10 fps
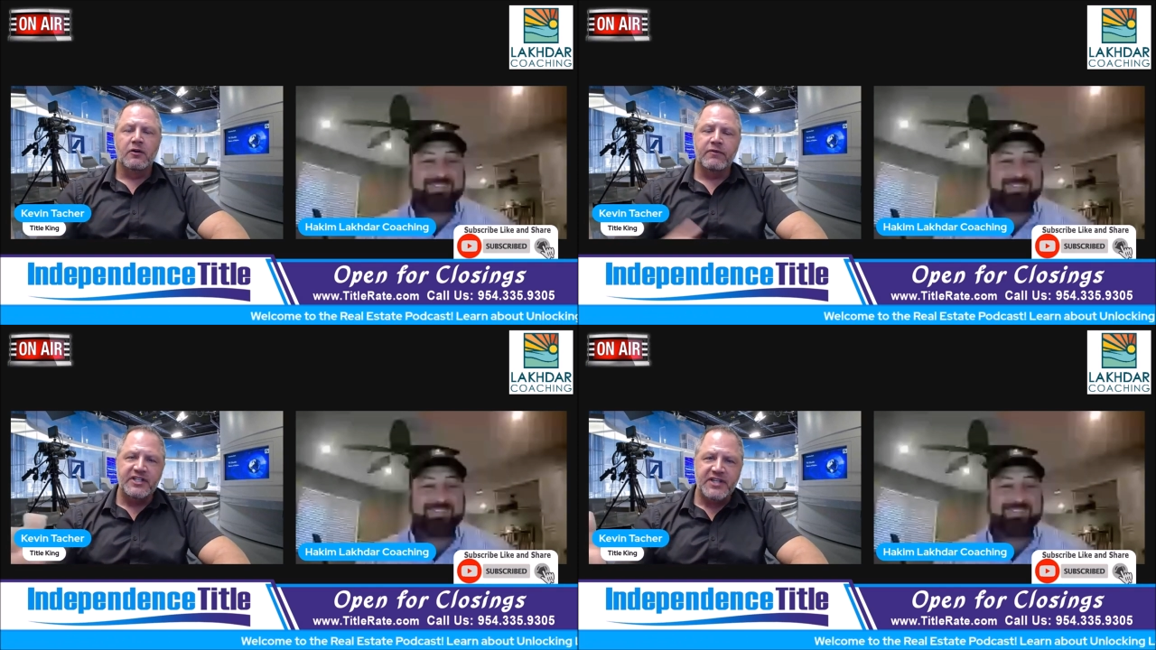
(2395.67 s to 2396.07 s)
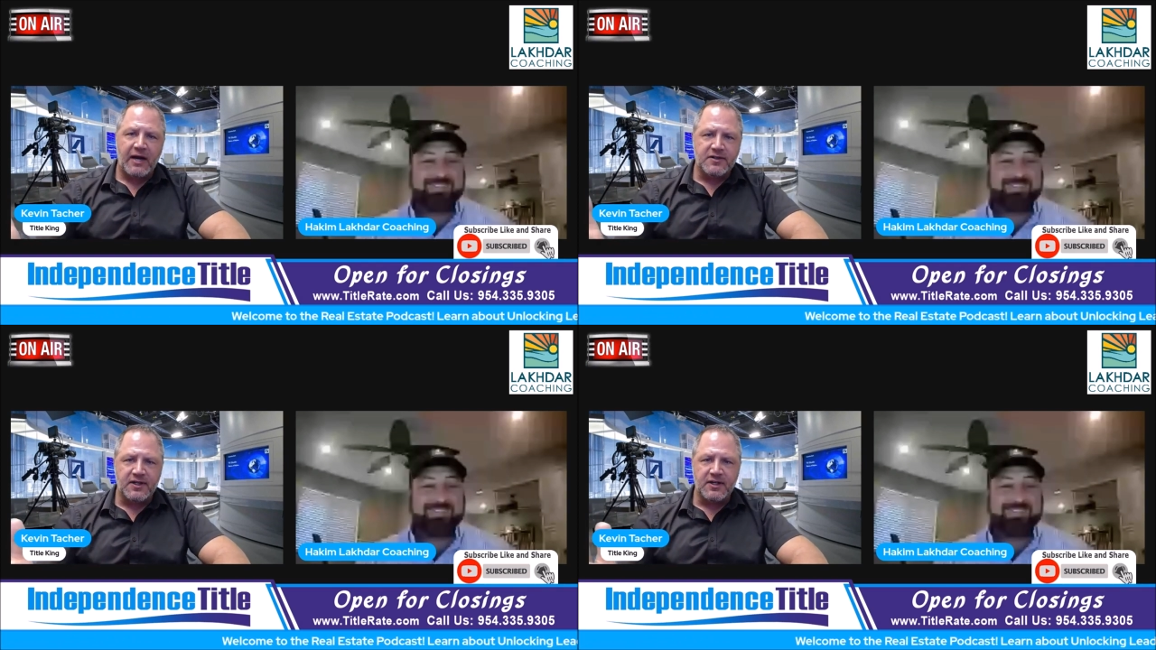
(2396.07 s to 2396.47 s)
Speaker 1: reach
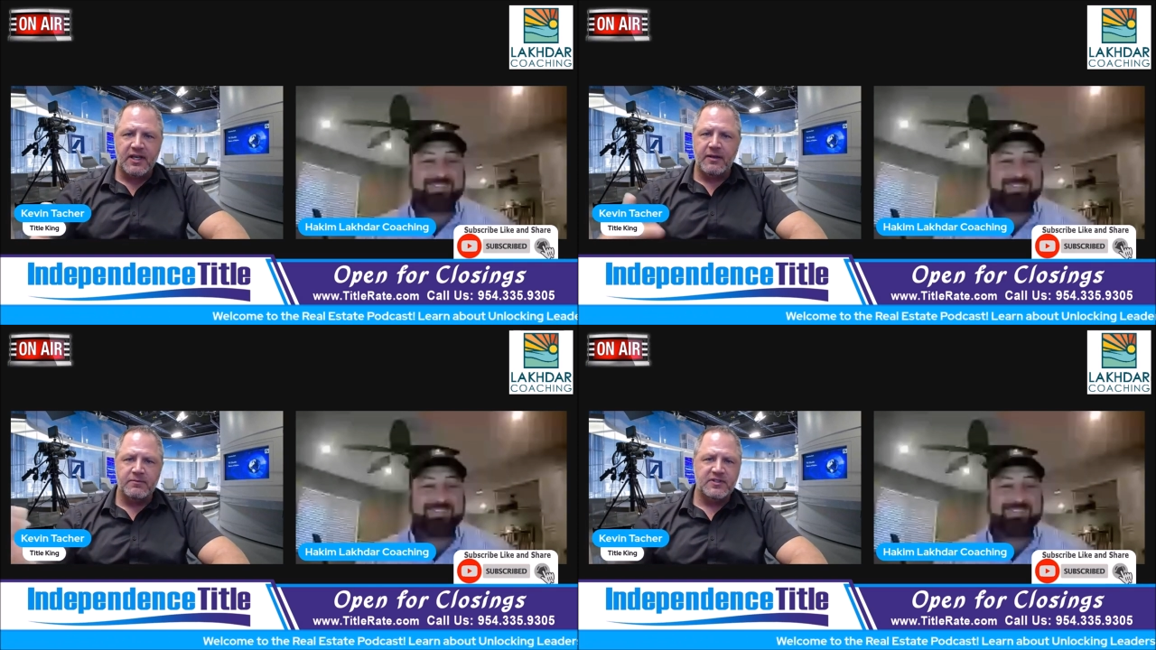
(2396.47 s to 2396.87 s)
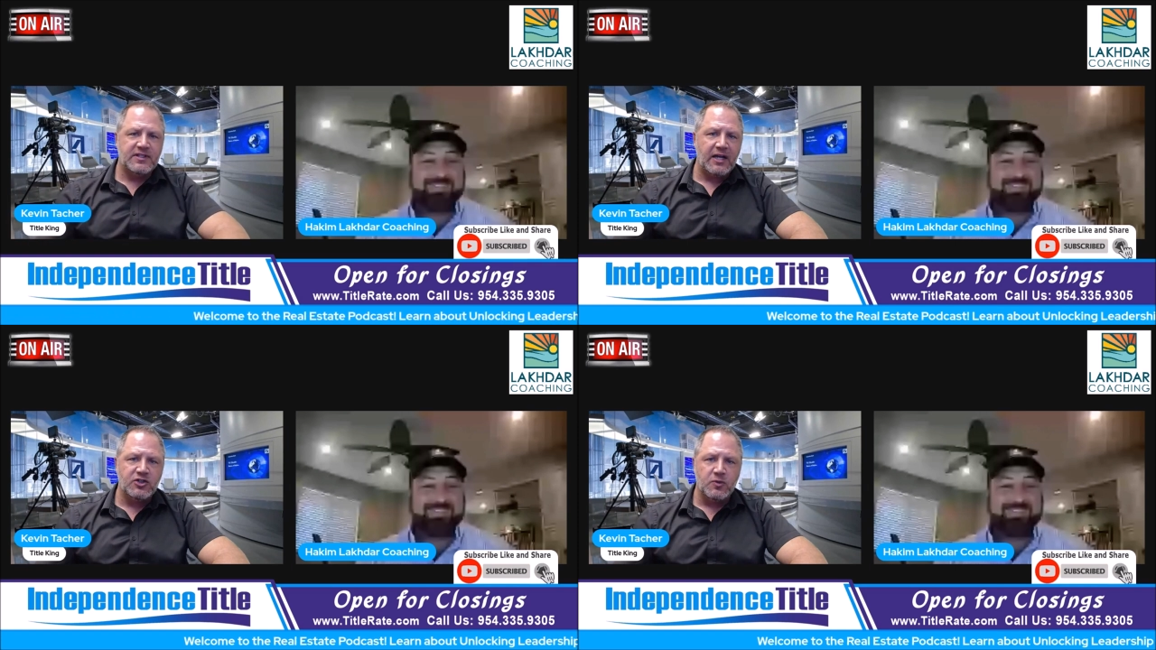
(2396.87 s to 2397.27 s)
out to Hakim,
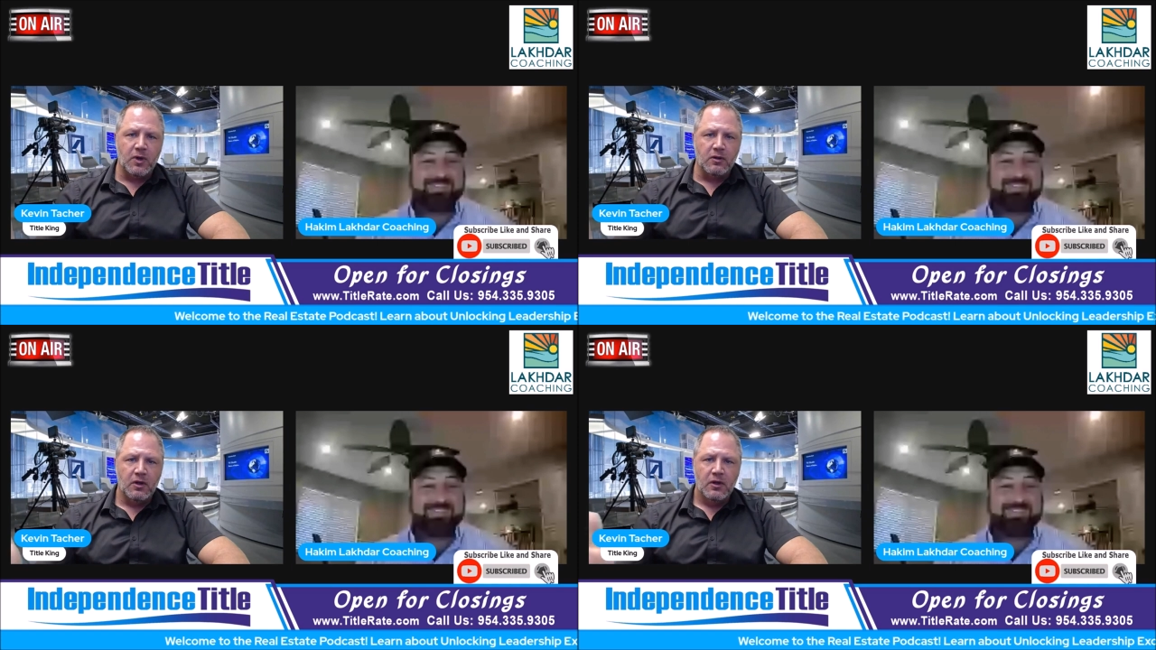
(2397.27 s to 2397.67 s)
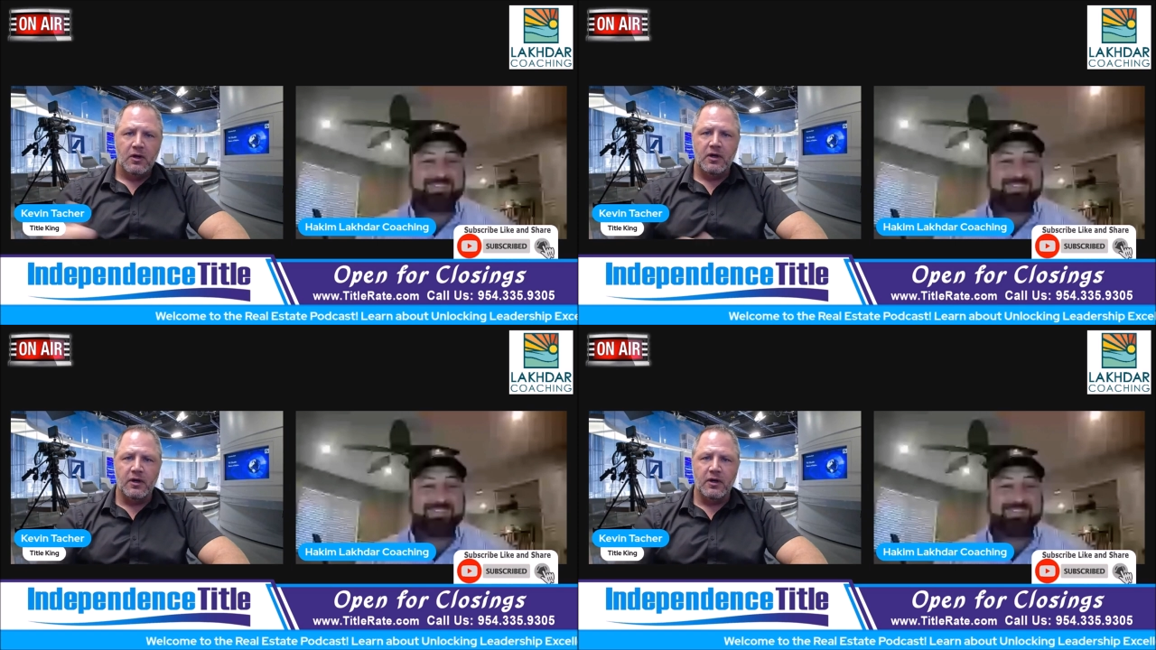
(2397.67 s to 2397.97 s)
schedule a,